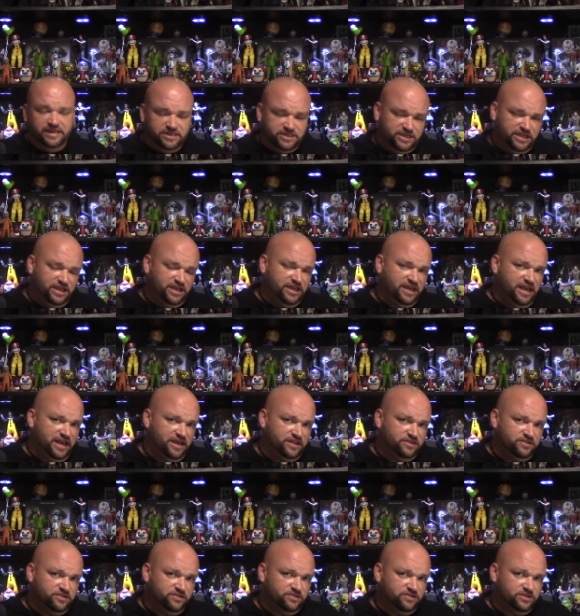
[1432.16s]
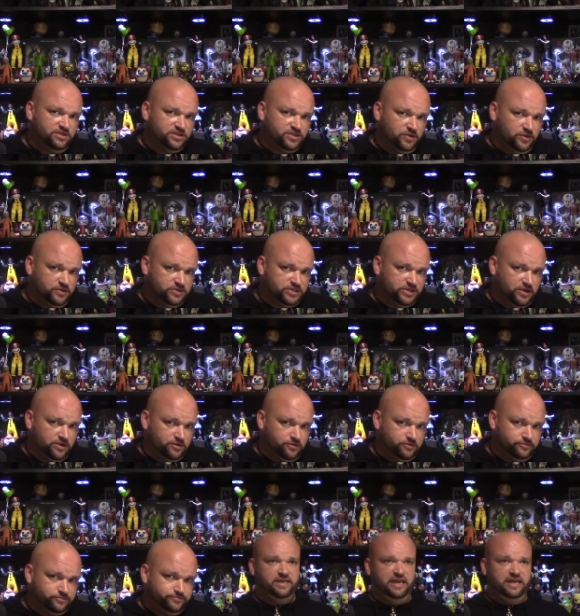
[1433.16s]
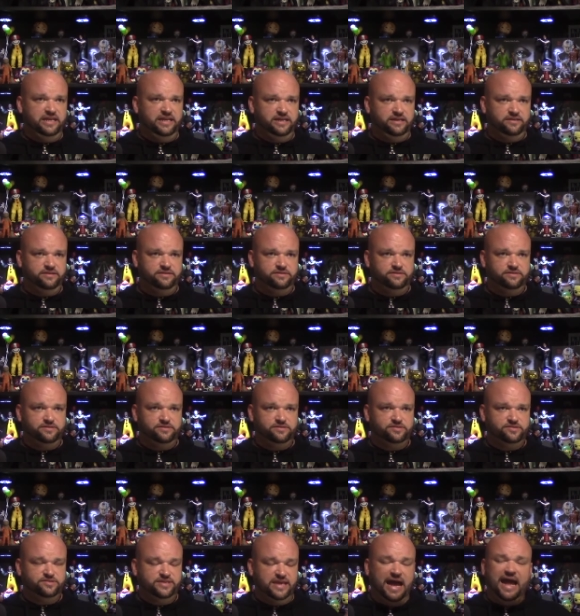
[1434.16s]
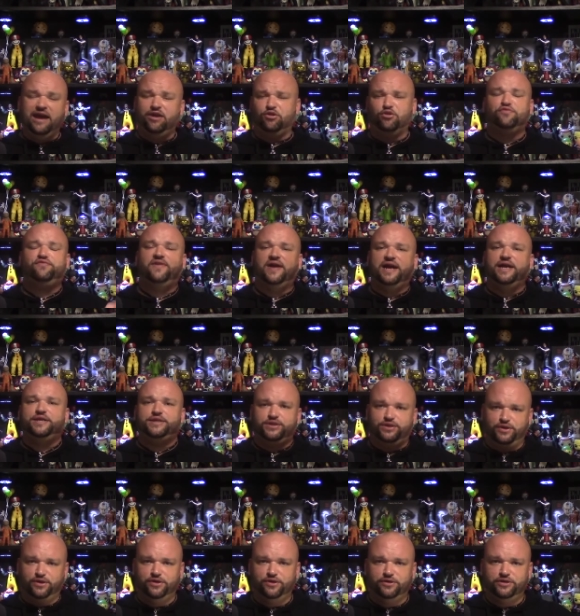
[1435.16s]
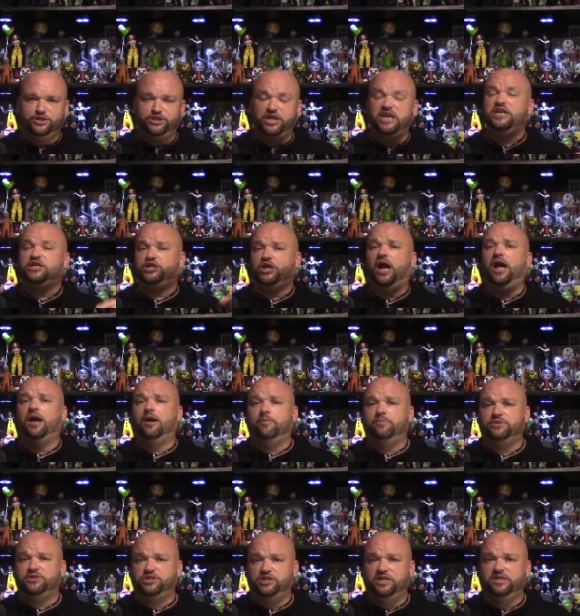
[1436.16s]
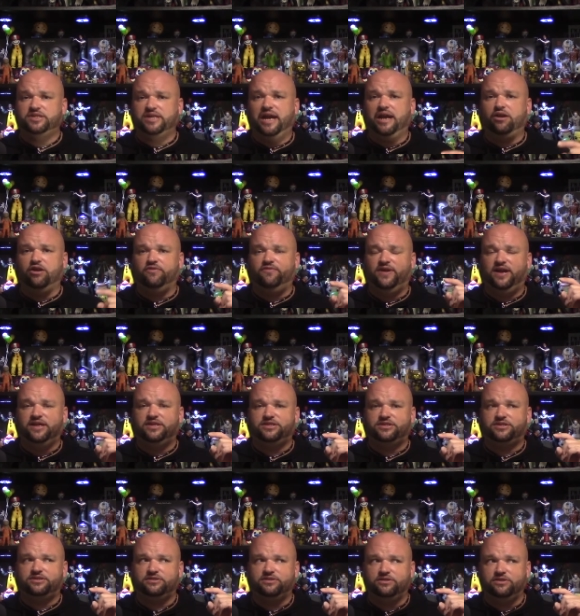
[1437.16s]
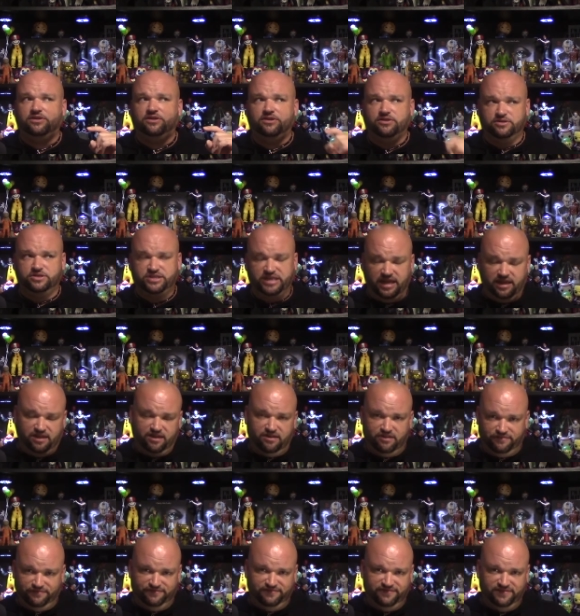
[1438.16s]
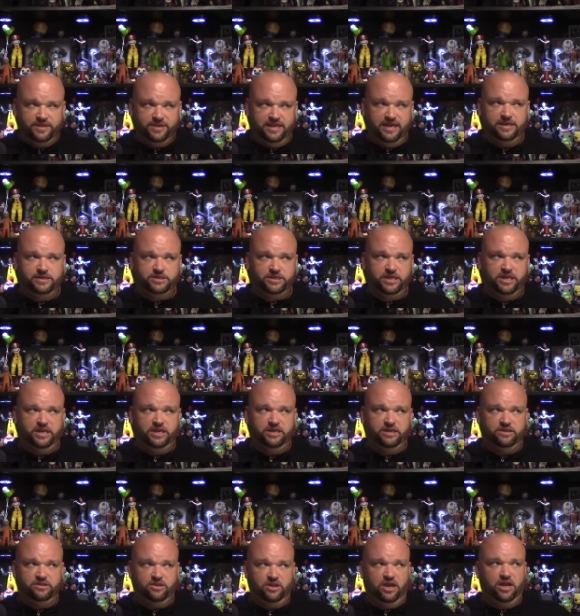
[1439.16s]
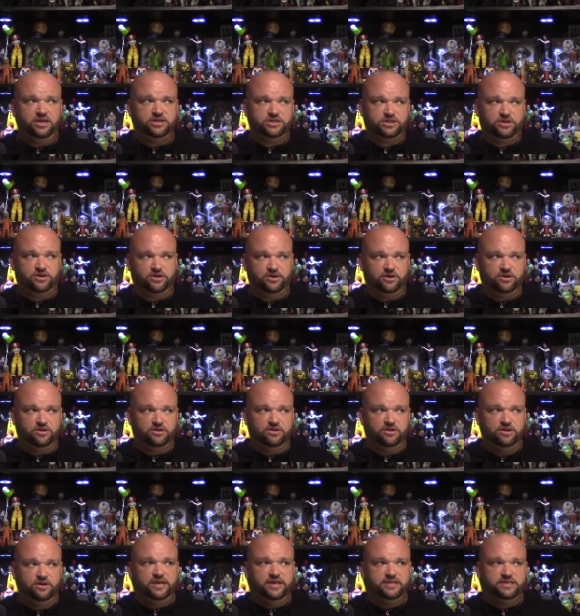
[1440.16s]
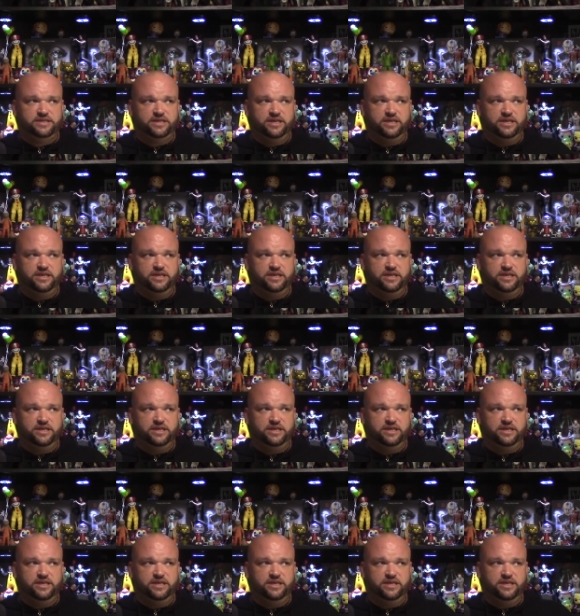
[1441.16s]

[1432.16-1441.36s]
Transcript: does he get the Soul Stone? He didn't sacrifice her, she jumped. She sacrificed herself. Yes, he lost her. Yes,